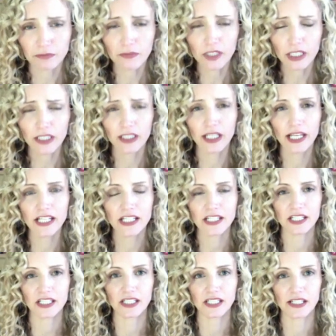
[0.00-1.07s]
in the later
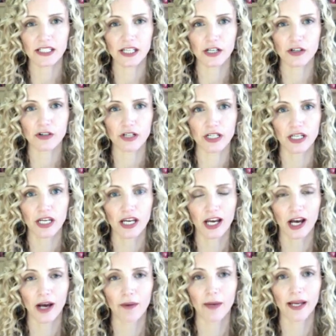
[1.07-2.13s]
16th century,
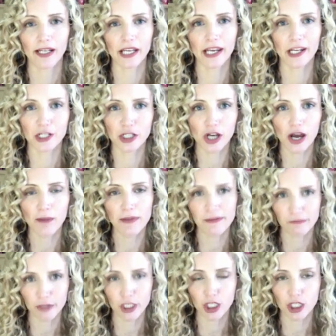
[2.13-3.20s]
uh, and each time
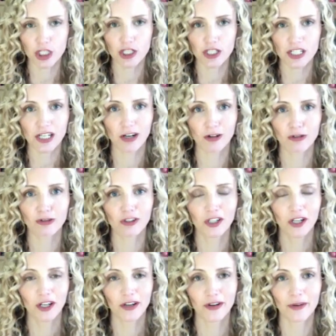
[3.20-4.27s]
enriched herself
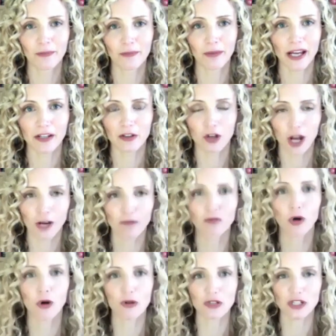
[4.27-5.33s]
um, and, and
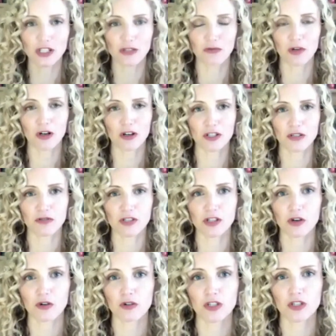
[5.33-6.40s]
rose, as it were, as a
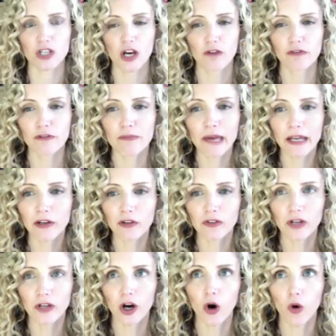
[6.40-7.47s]
result. For men on the
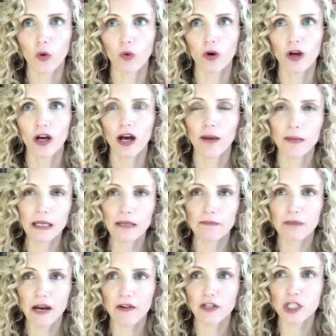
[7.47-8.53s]
whole, I mean,
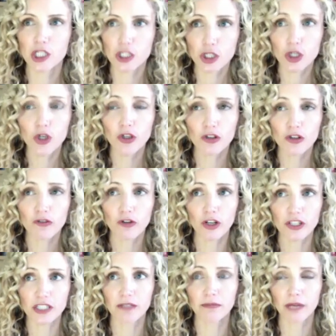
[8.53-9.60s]
marriages could
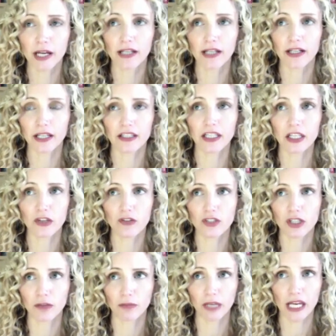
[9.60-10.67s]
advance them, and I can think of
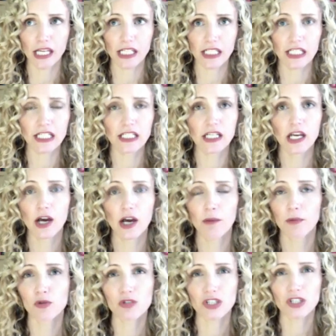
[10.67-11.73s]
some cases, but
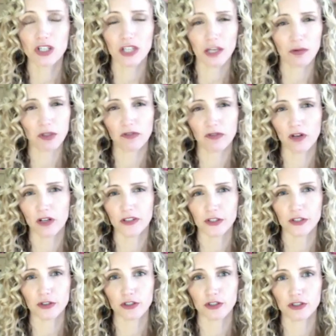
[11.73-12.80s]
also they would advance
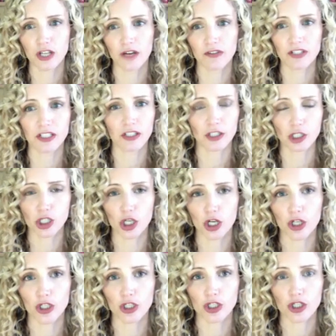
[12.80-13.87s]
through service in the
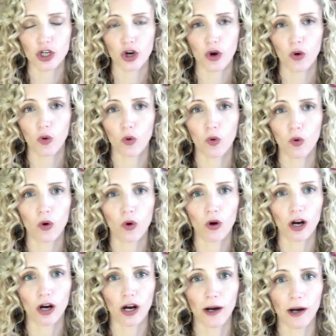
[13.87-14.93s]
church
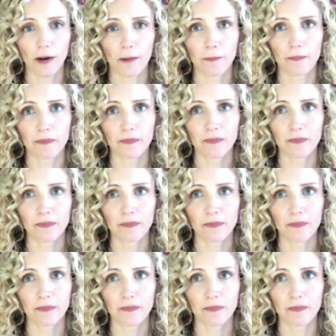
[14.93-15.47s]
or um,